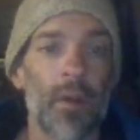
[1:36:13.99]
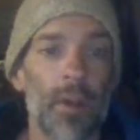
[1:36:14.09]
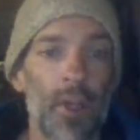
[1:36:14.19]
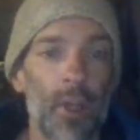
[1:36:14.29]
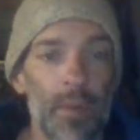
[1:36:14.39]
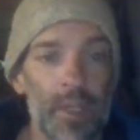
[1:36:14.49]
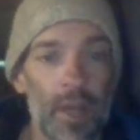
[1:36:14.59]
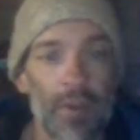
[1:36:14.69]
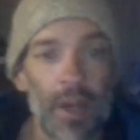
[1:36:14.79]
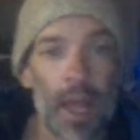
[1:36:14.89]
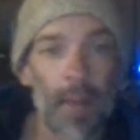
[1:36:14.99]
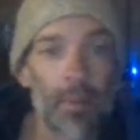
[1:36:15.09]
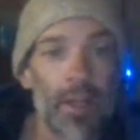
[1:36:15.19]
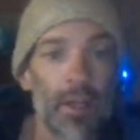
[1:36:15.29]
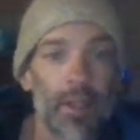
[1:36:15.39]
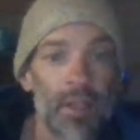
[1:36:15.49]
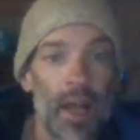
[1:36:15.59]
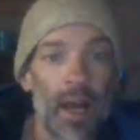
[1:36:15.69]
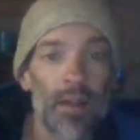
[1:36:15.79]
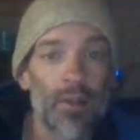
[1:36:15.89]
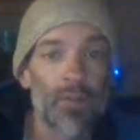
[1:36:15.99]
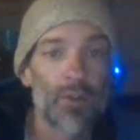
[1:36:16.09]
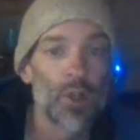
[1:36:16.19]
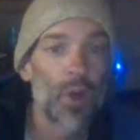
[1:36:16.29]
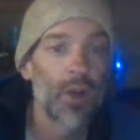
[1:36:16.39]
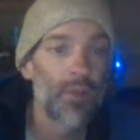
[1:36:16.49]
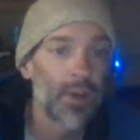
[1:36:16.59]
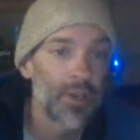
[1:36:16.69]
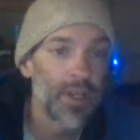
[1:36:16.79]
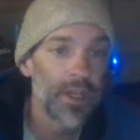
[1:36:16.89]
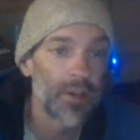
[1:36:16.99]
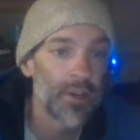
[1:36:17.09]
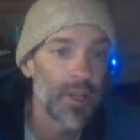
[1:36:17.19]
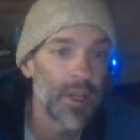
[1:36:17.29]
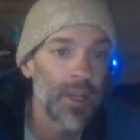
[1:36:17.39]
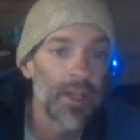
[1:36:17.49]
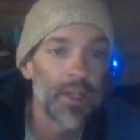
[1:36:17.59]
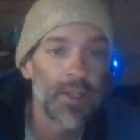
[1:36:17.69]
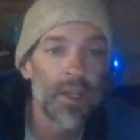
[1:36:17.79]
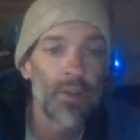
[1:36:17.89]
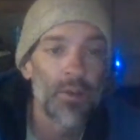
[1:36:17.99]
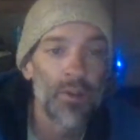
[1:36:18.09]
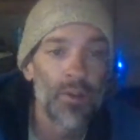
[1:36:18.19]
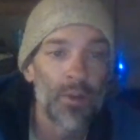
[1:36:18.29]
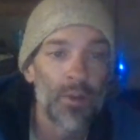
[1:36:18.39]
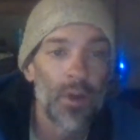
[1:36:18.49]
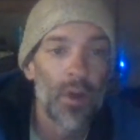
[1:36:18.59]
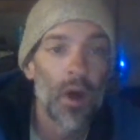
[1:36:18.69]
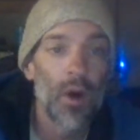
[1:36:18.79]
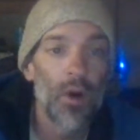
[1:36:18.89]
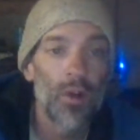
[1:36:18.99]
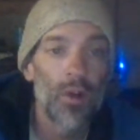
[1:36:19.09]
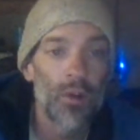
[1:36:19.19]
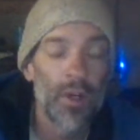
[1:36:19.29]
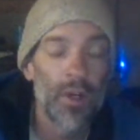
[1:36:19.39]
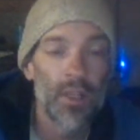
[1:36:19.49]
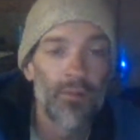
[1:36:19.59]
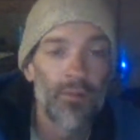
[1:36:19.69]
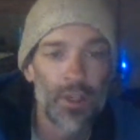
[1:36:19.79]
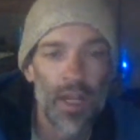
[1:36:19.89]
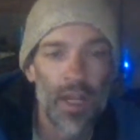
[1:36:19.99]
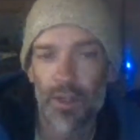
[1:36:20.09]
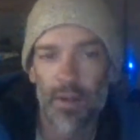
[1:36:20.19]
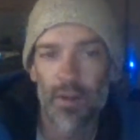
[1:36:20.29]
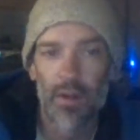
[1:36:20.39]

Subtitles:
Humans have inhabited this island for 1,200 years and continue to alter its vegetation.